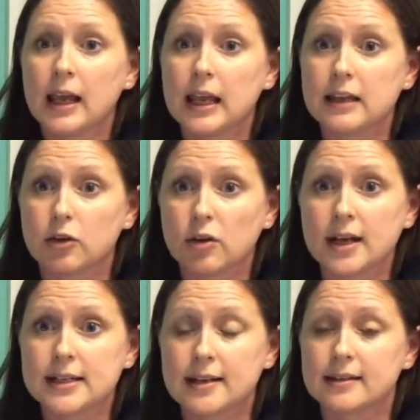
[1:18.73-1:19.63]
It's a good
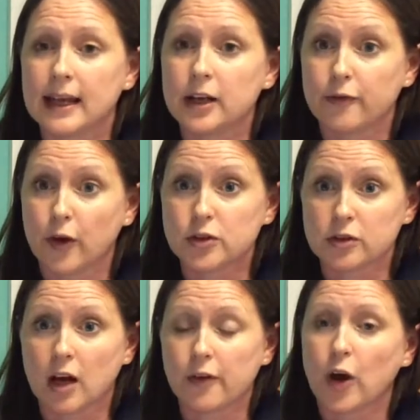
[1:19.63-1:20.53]
idea to take a
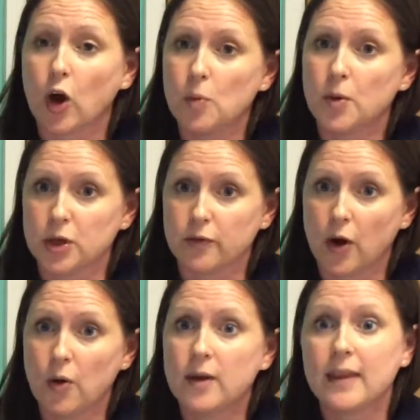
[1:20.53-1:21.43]
photograph at home on your
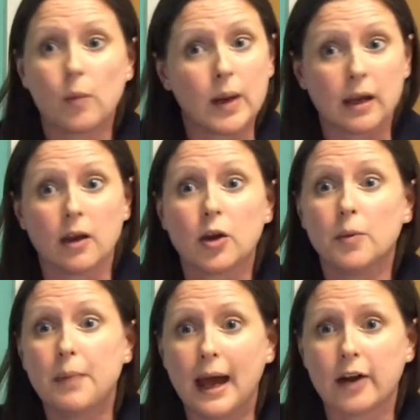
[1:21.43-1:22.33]
own and then we can
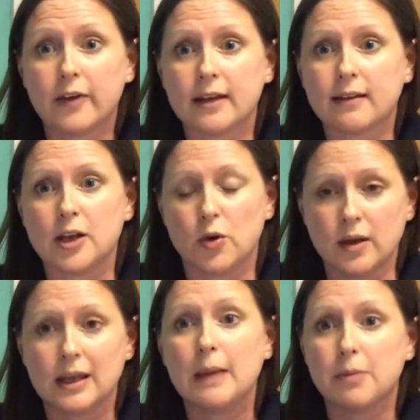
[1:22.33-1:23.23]
compare it and you
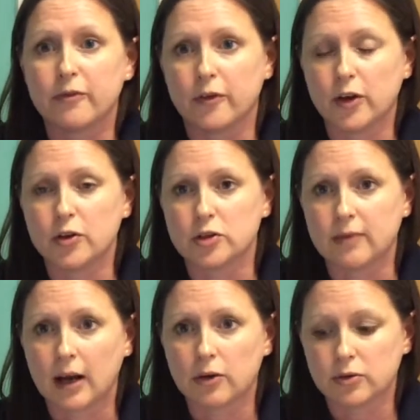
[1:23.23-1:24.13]
can keep it for future
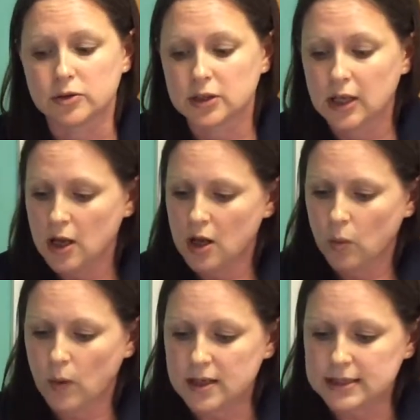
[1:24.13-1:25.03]
record.
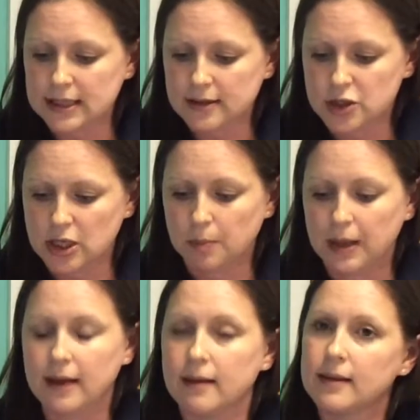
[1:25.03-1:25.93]
When you see the
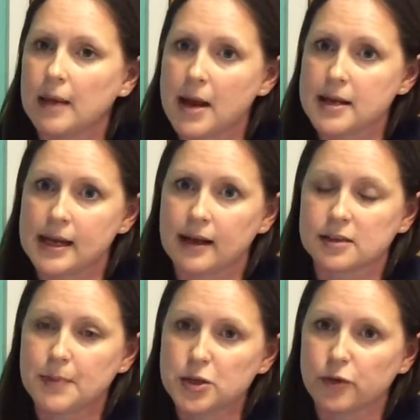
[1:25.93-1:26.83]
GP, they may take a
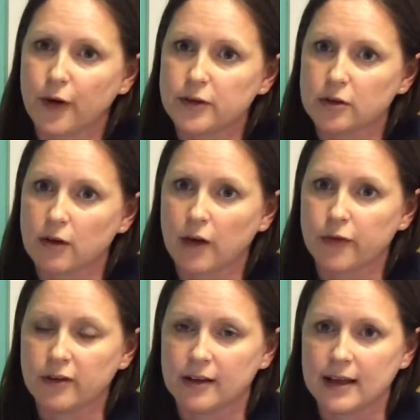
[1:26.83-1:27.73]
special photograph
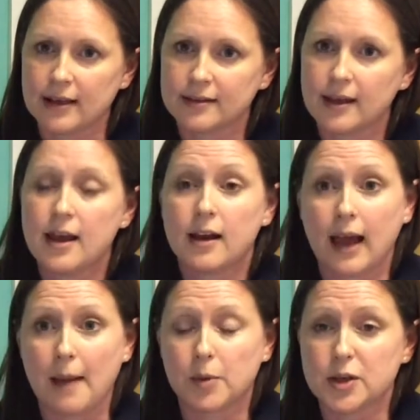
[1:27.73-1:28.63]
using this
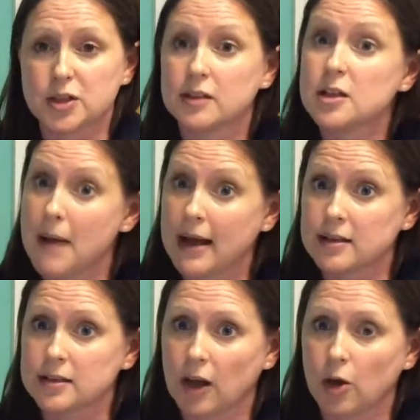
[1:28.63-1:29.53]
camera, which is a
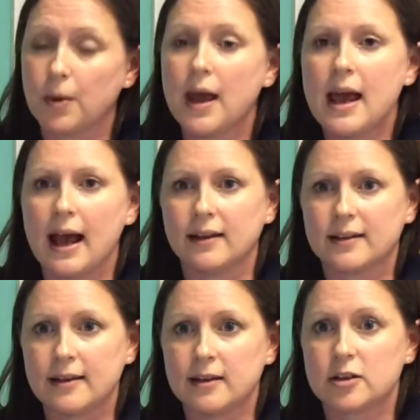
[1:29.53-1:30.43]
dermatoscope, and
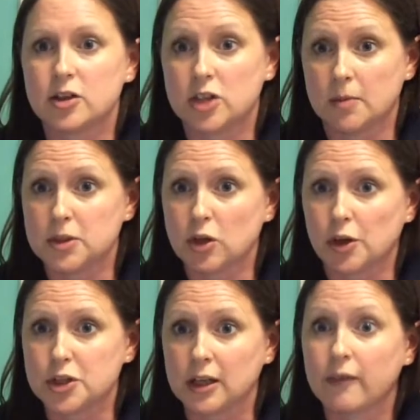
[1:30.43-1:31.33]
send it to the
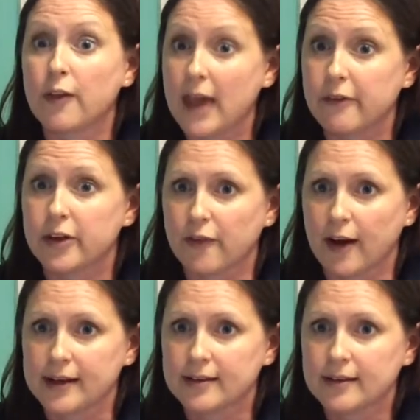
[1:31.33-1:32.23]
dermatologist for their
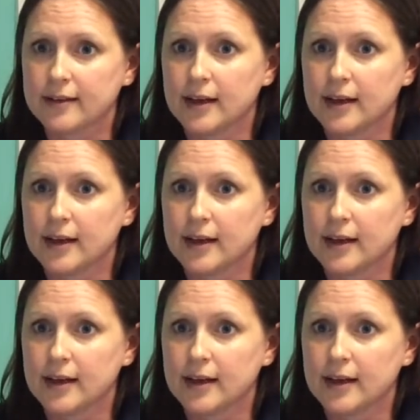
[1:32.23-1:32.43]
advice.